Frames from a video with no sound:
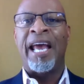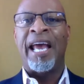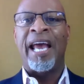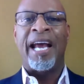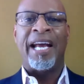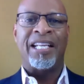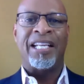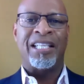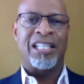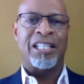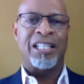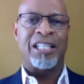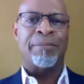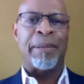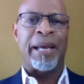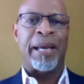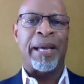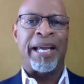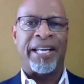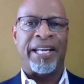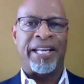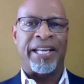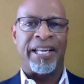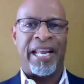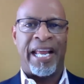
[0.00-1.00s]
and just
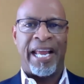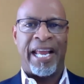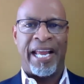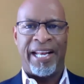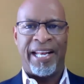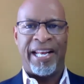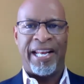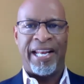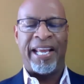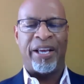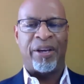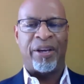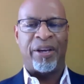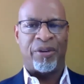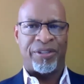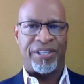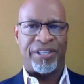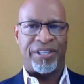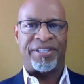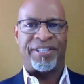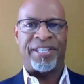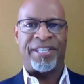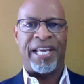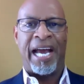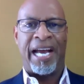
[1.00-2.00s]
made it a, a legal
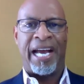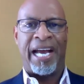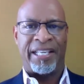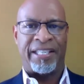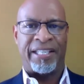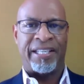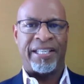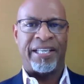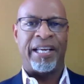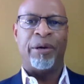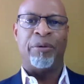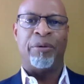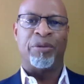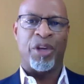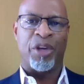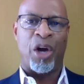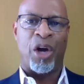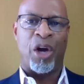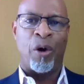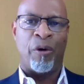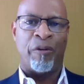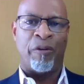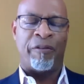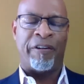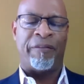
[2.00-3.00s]
society. It was
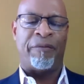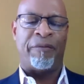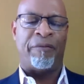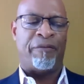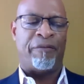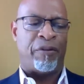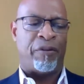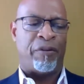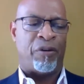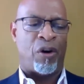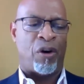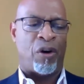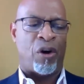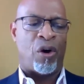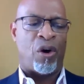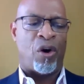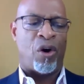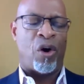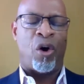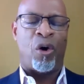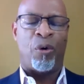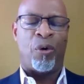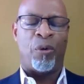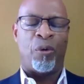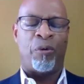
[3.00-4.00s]
all,
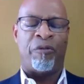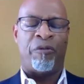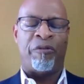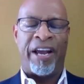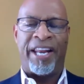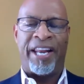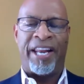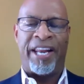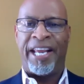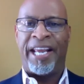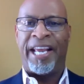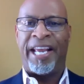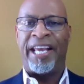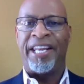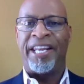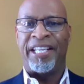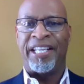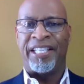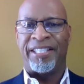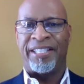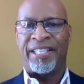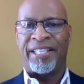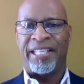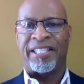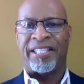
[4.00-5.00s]
already in
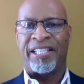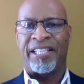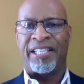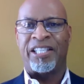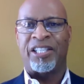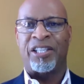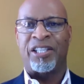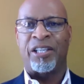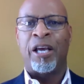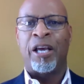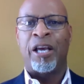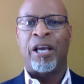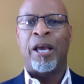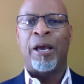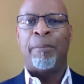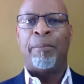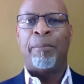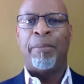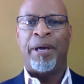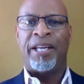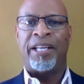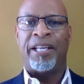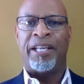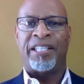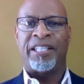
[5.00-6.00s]
existence,
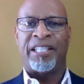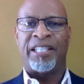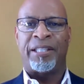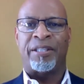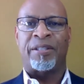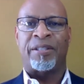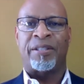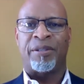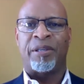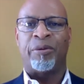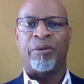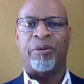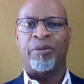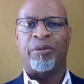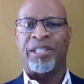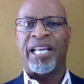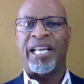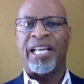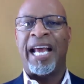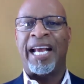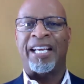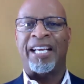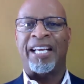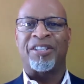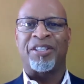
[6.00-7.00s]
but it just, it was
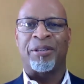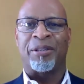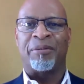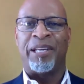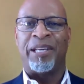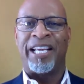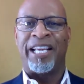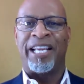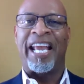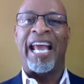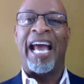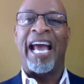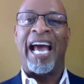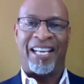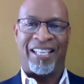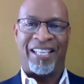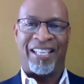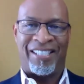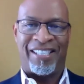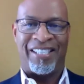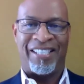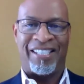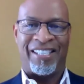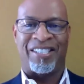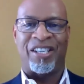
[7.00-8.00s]
lacking some
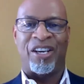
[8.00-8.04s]
legality.